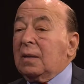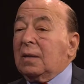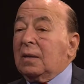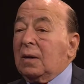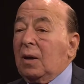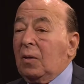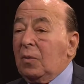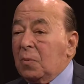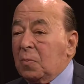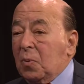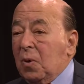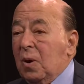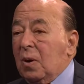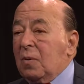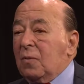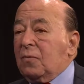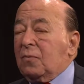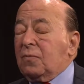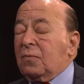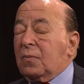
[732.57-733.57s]
the other part
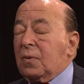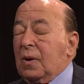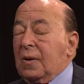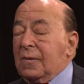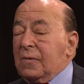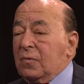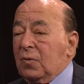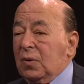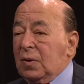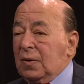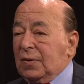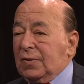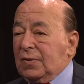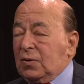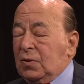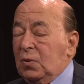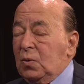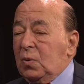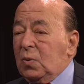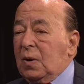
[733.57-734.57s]
of this
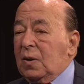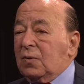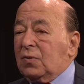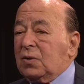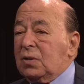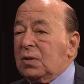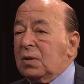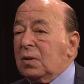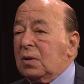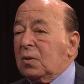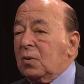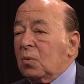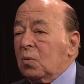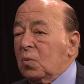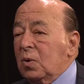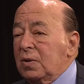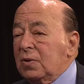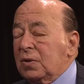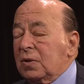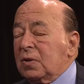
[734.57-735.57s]
too, I see in your
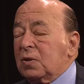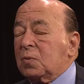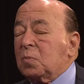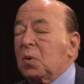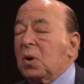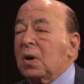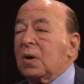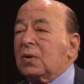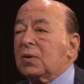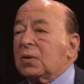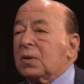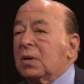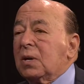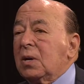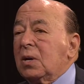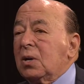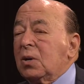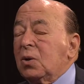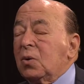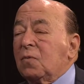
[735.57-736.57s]
recent spots,
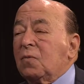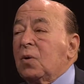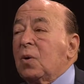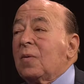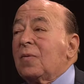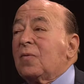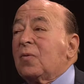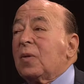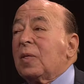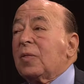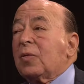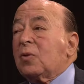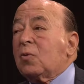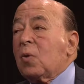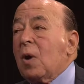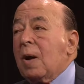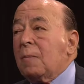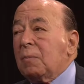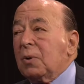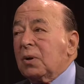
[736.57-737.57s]
you're very
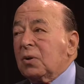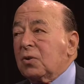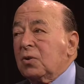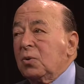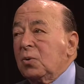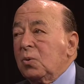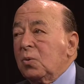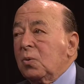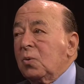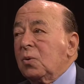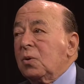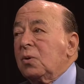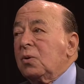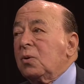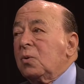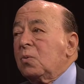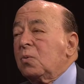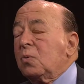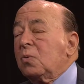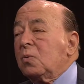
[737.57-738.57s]
philanthropic too.
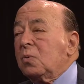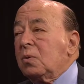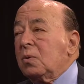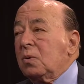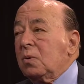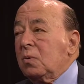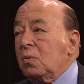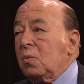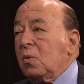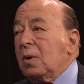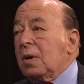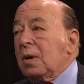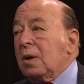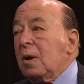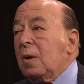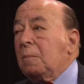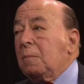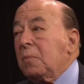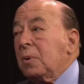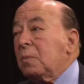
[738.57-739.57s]
You want to
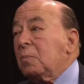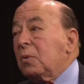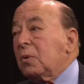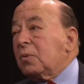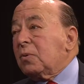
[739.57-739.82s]
help people